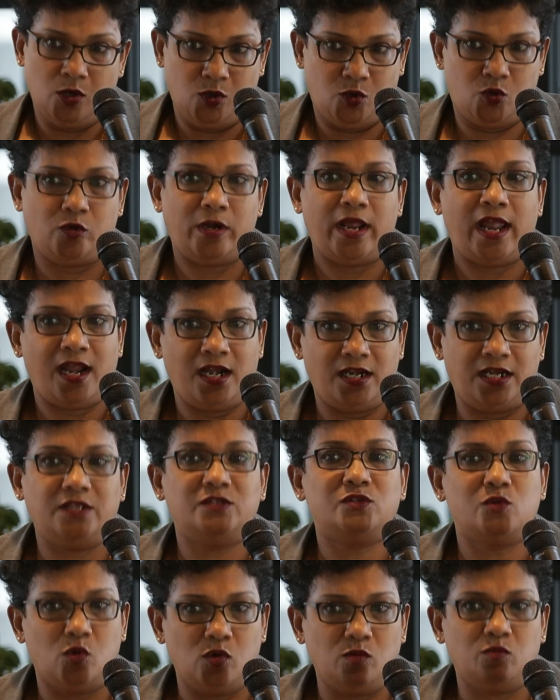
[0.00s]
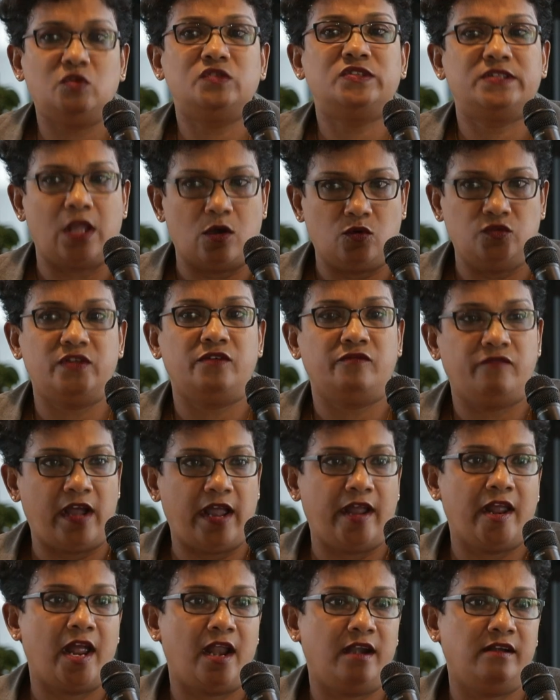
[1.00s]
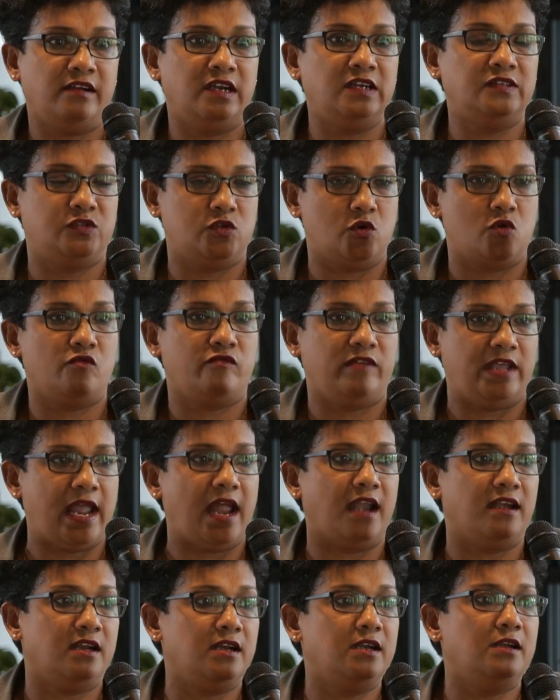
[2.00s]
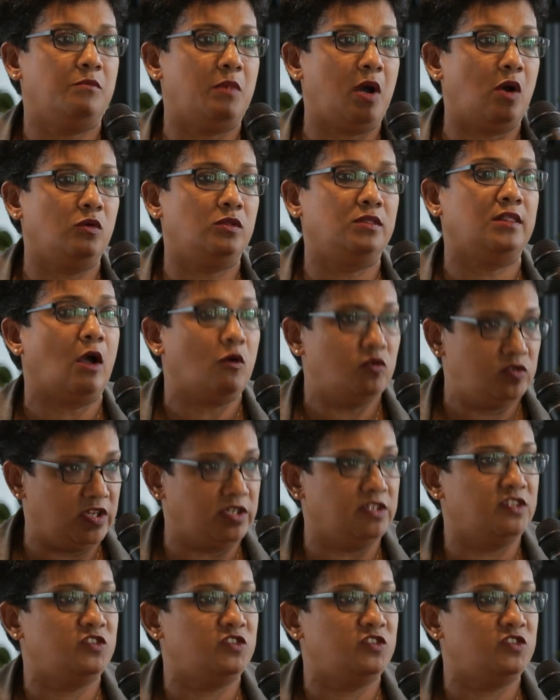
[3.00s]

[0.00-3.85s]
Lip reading: Today it is almost 1,500, so we added about 1,000